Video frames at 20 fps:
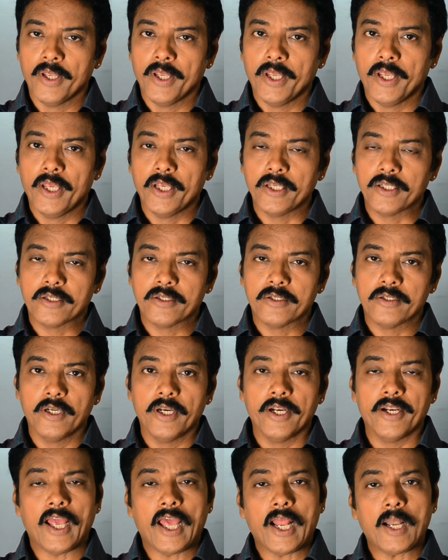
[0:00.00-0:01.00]

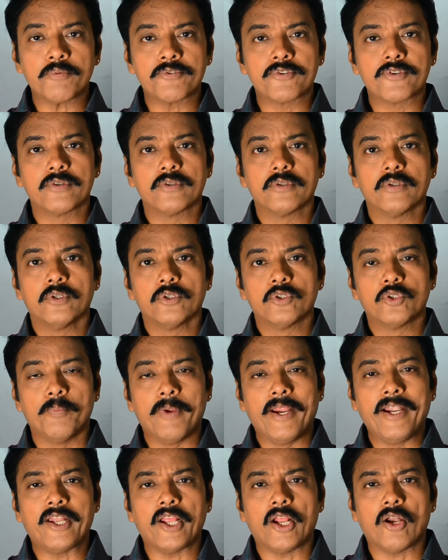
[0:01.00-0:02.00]
It helps to
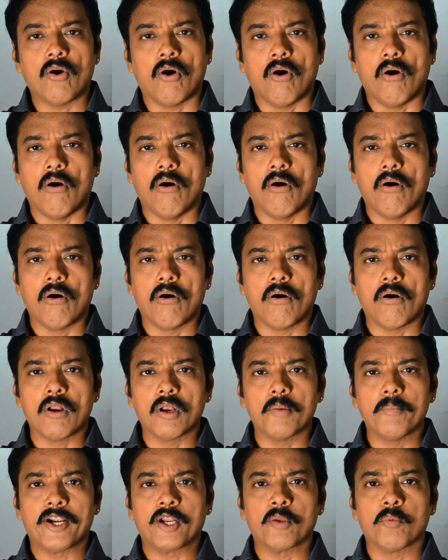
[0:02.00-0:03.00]
maintain all
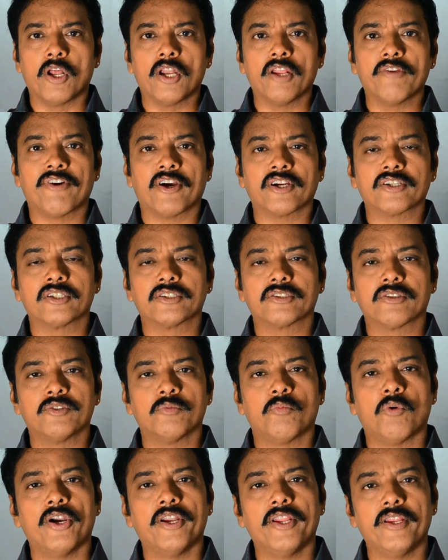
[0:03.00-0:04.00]
metabolic functions of the
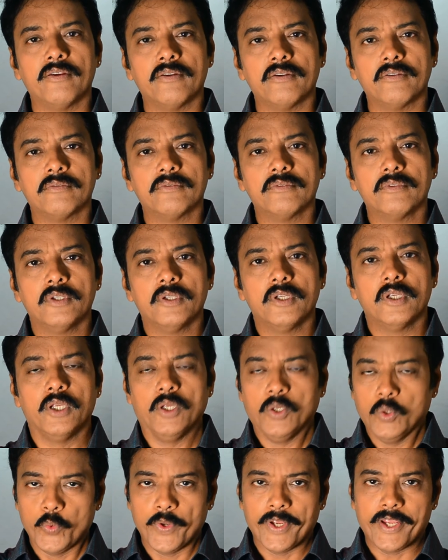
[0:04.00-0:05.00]
body.
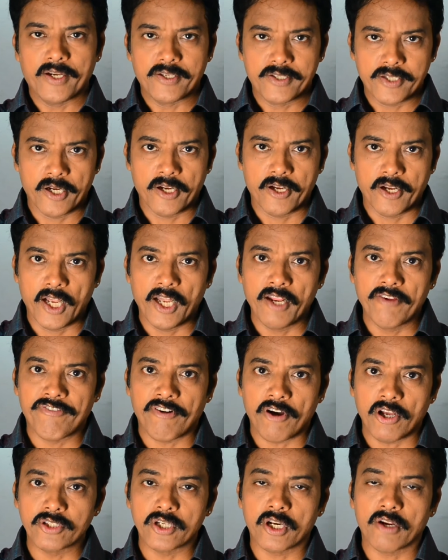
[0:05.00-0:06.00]
We can say really
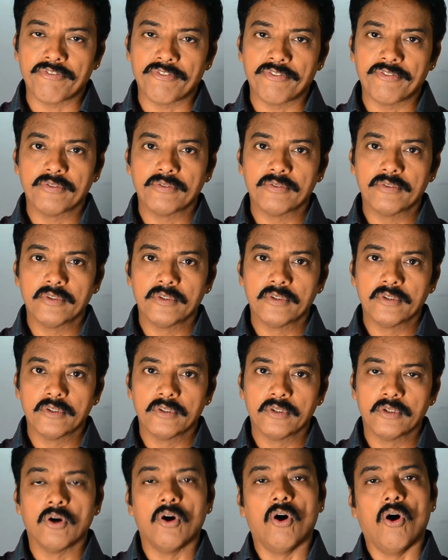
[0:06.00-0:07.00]
father of
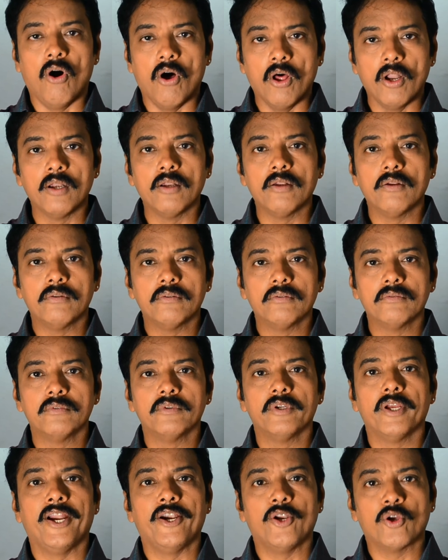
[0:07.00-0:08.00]
all
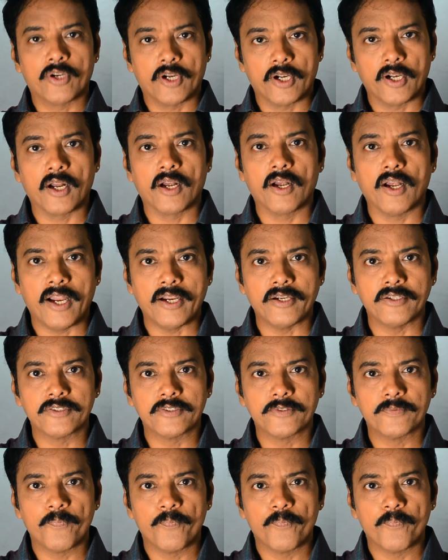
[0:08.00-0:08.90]
endocrinal glands.